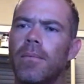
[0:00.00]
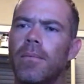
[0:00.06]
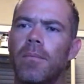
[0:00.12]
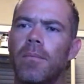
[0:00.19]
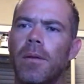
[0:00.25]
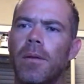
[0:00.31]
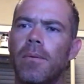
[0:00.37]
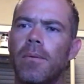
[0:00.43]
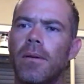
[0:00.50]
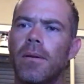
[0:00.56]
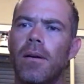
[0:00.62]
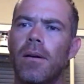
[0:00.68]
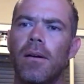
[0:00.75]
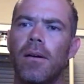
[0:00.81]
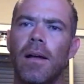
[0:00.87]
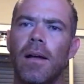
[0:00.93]
When people would
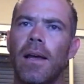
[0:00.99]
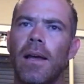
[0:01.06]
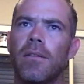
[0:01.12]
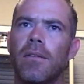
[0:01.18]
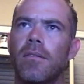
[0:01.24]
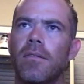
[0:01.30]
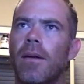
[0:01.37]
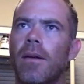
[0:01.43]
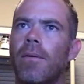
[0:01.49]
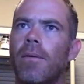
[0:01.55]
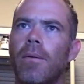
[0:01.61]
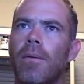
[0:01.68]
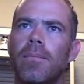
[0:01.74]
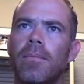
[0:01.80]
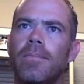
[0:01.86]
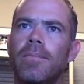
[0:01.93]
call, I answered my
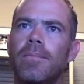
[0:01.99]
phone.